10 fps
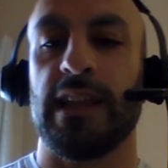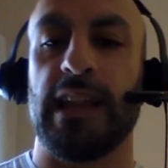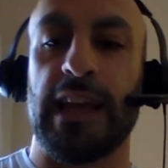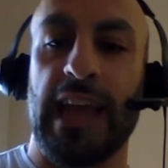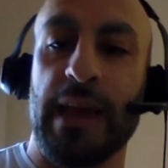
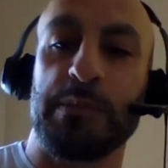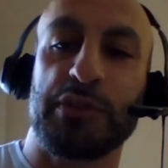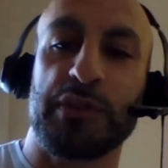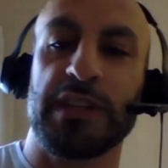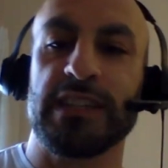like
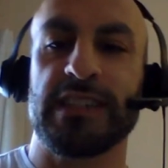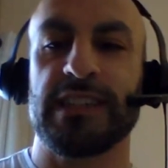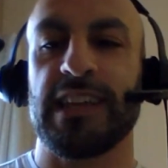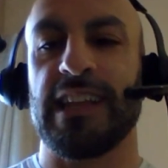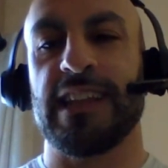hamstrings
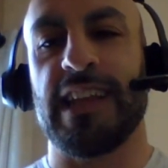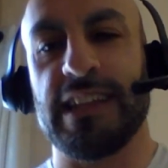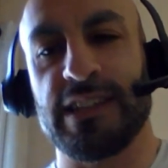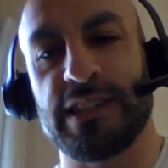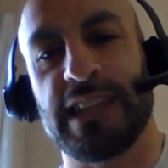and
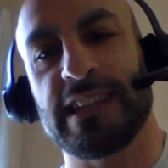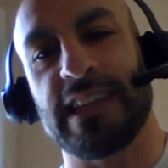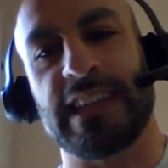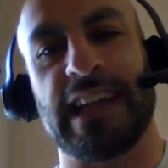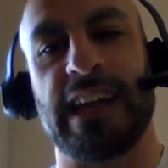just things
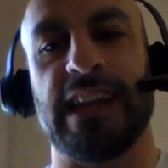like that.